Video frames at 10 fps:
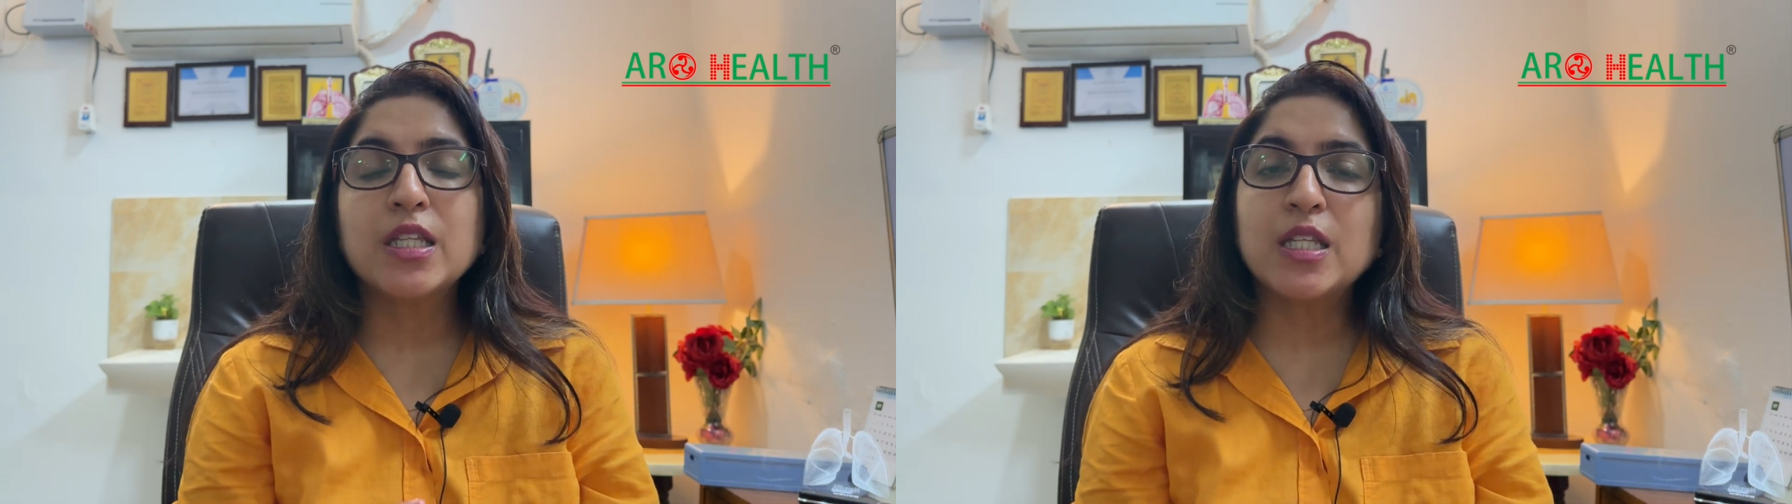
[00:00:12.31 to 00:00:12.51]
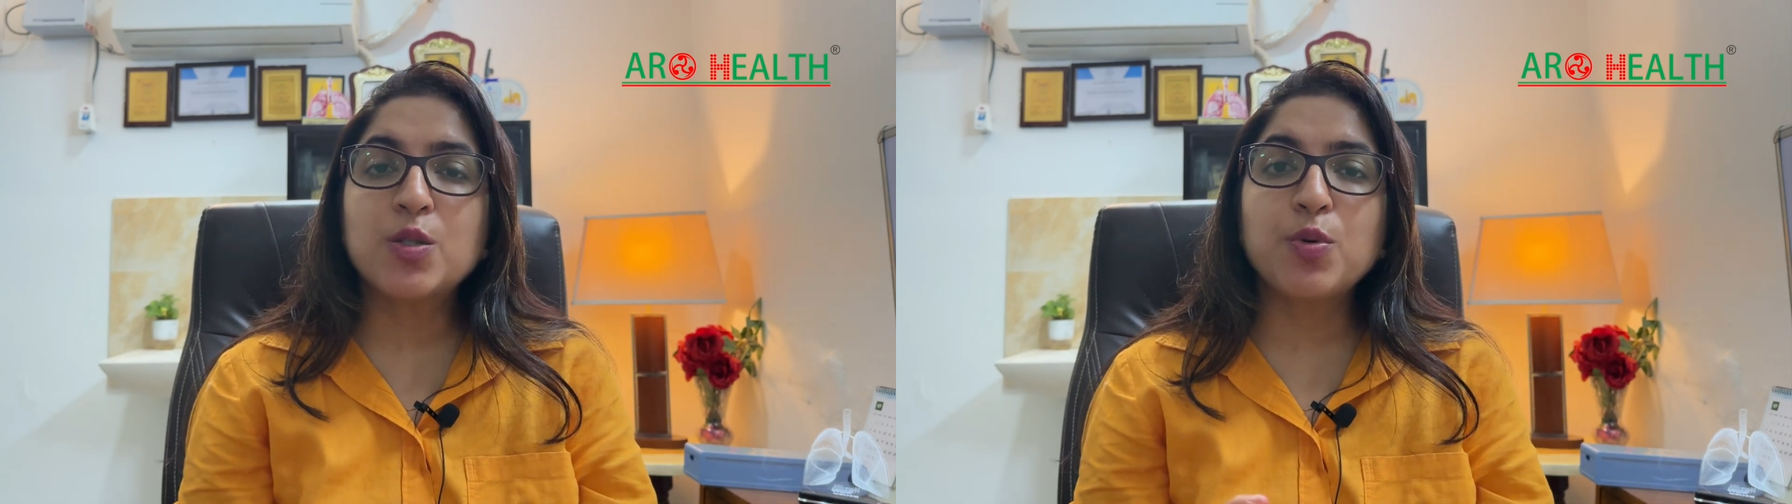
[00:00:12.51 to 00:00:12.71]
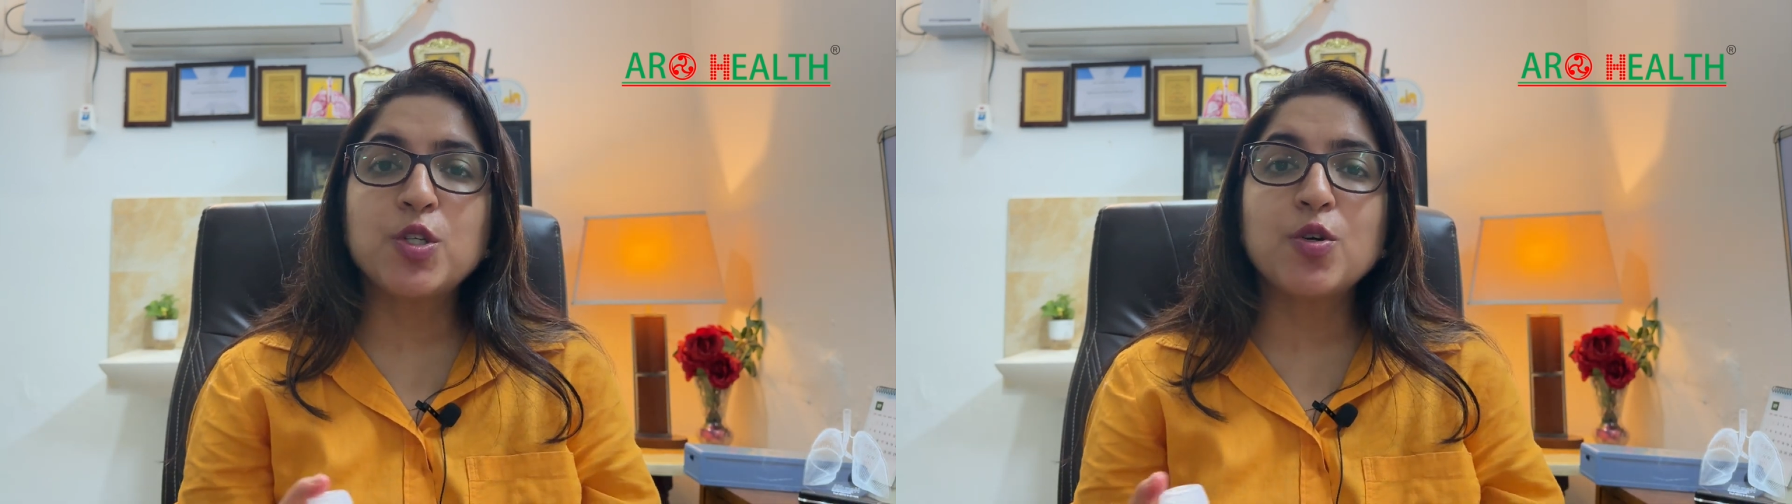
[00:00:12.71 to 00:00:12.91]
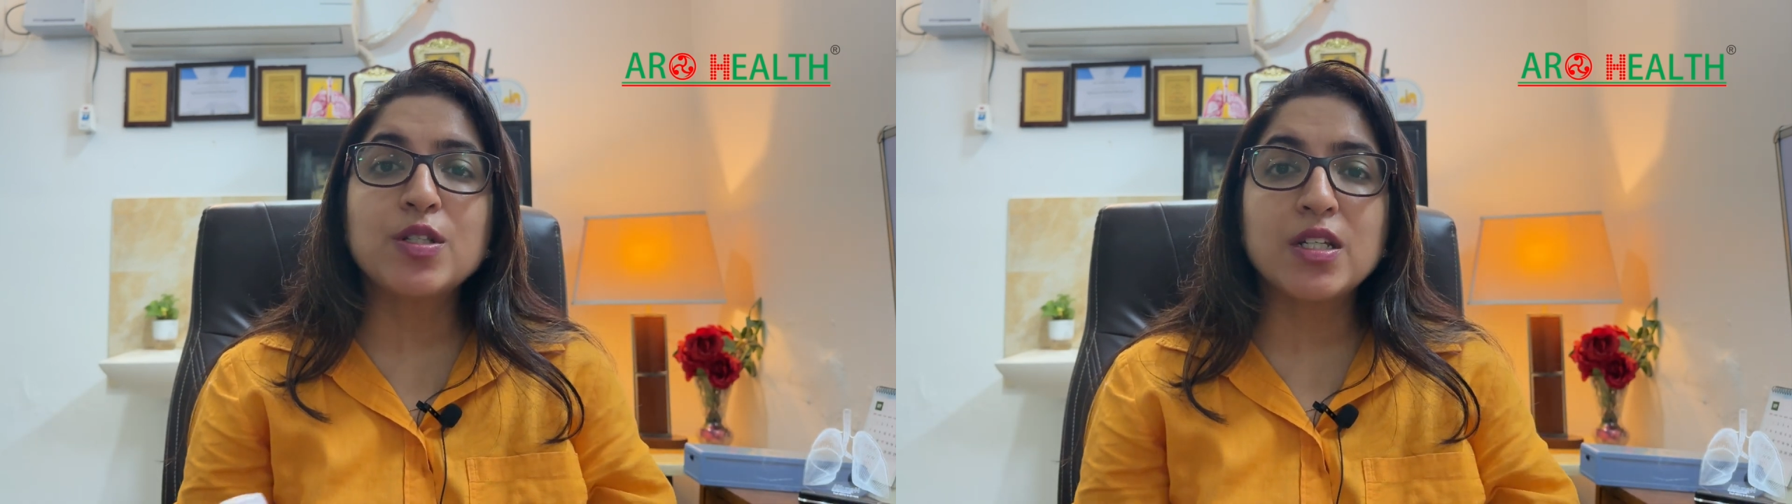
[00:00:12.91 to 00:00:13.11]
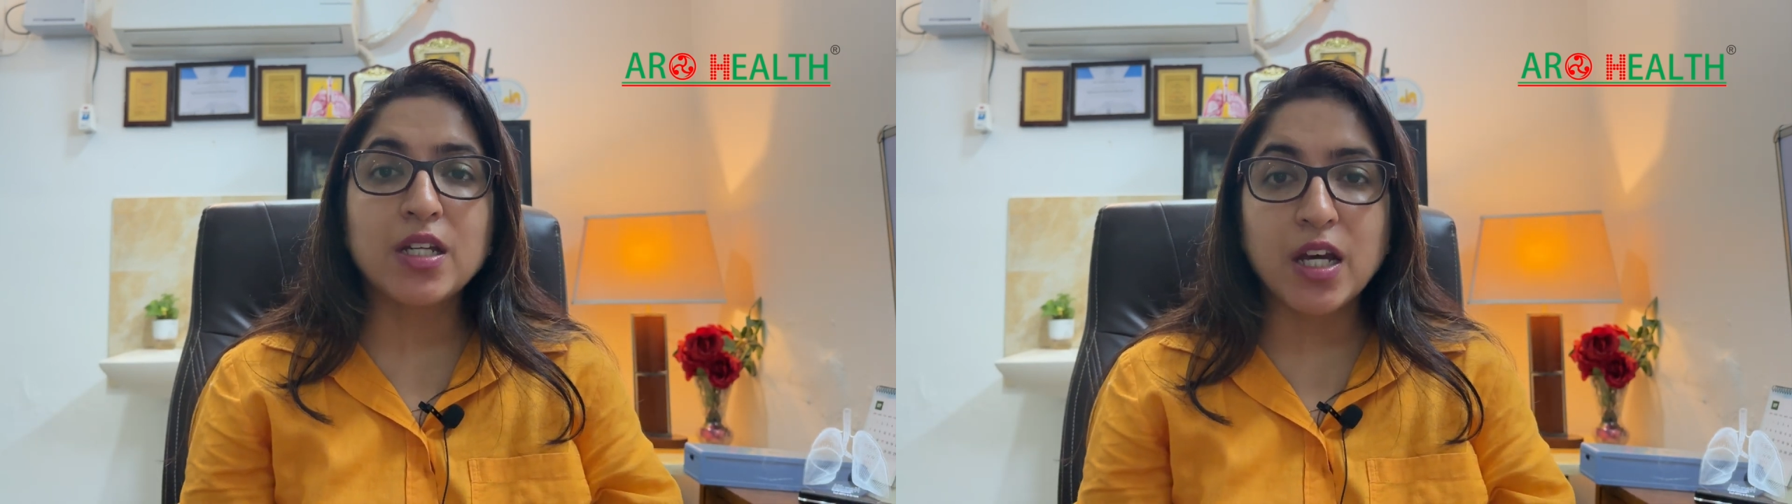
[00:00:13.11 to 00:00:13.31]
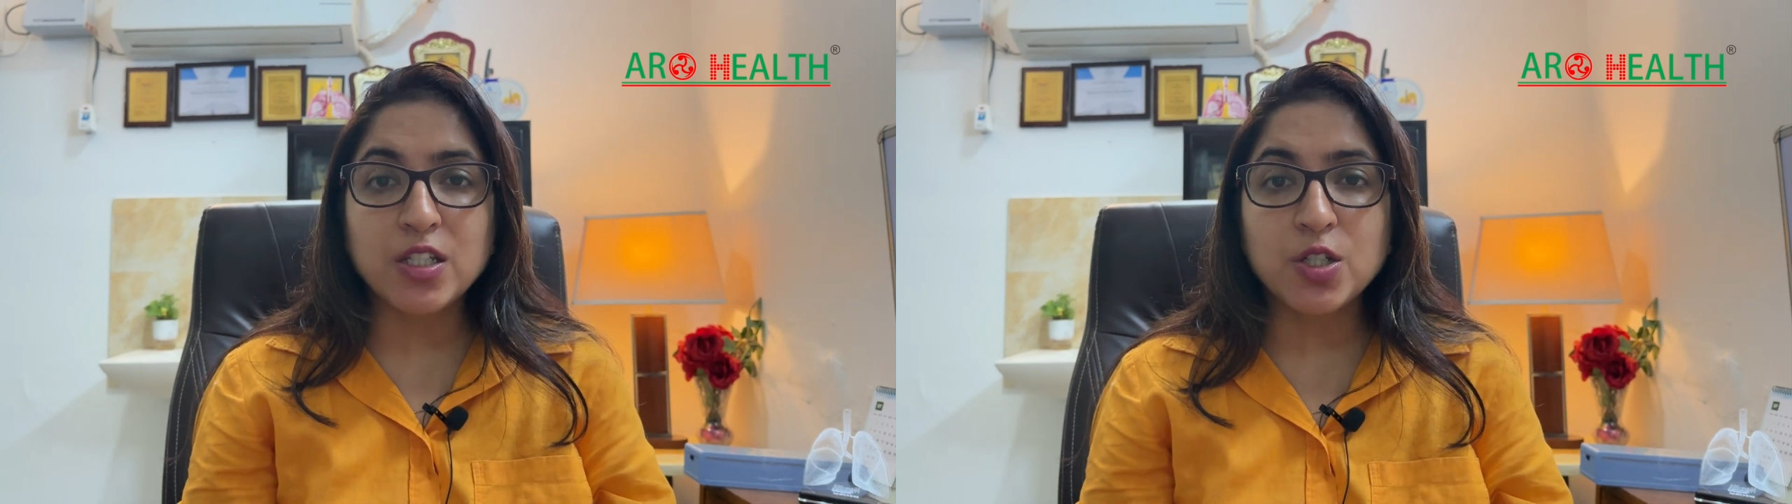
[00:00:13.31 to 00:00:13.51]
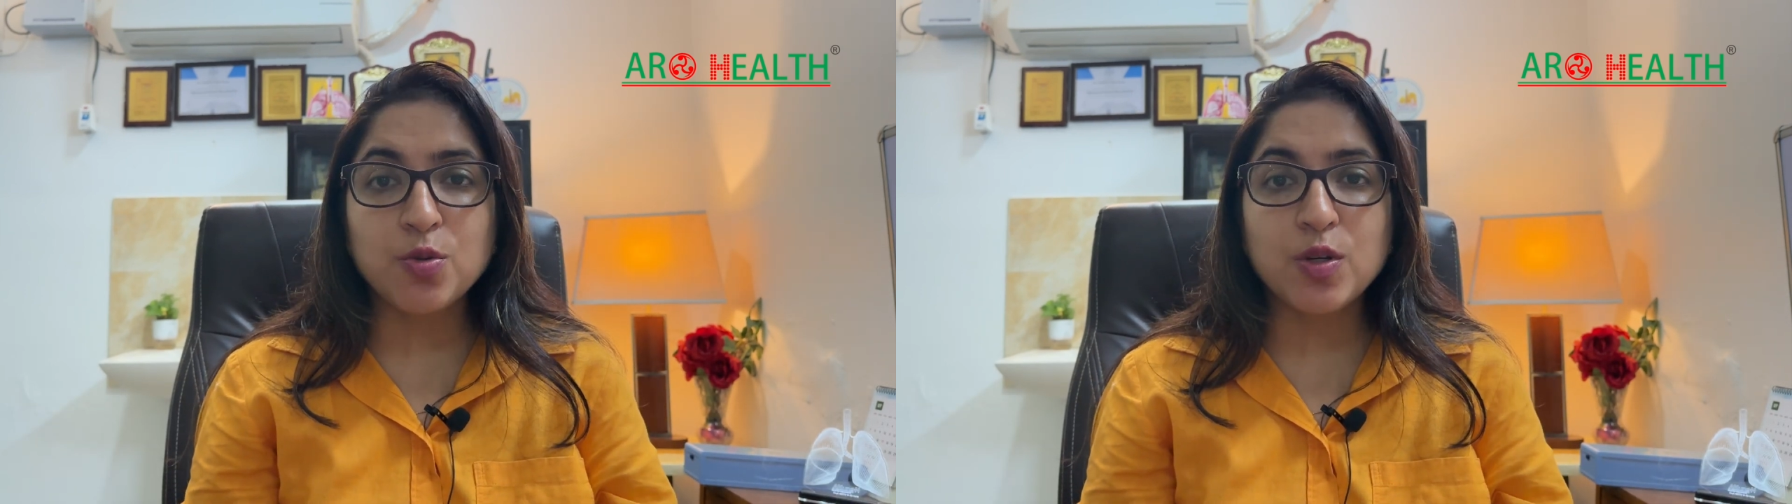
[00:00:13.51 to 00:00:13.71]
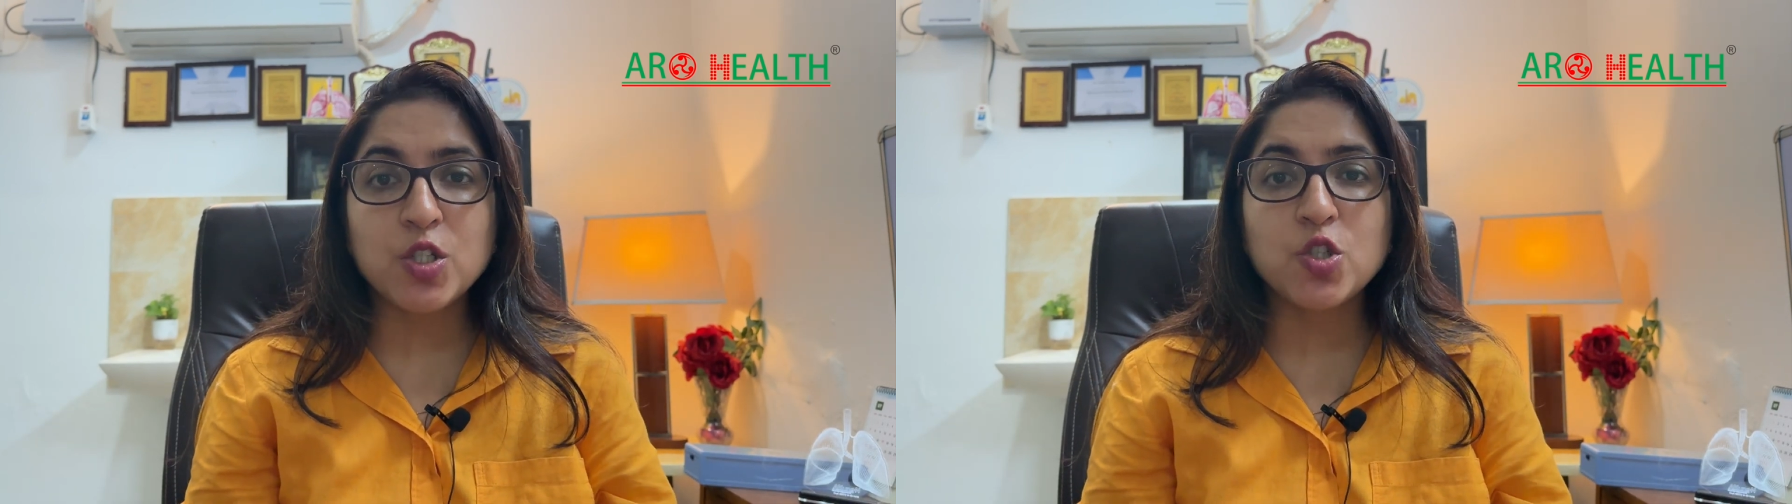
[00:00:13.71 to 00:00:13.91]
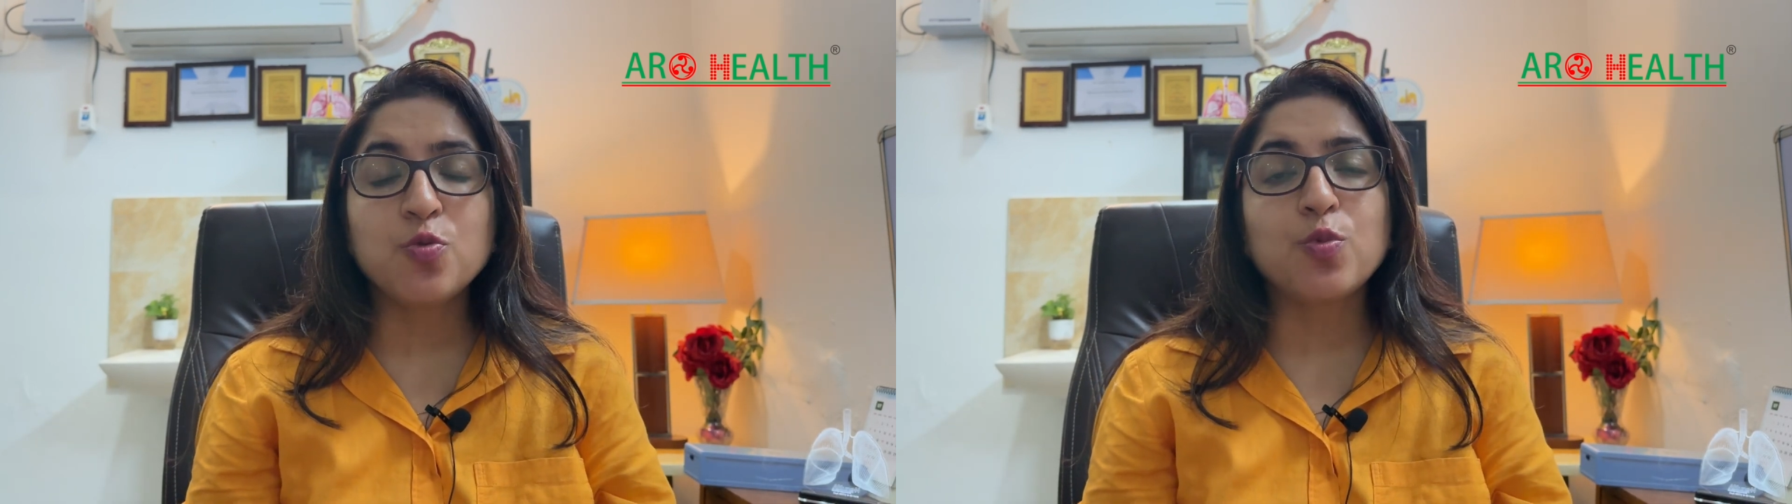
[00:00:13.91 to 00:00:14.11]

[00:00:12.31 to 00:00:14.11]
This video is in continuation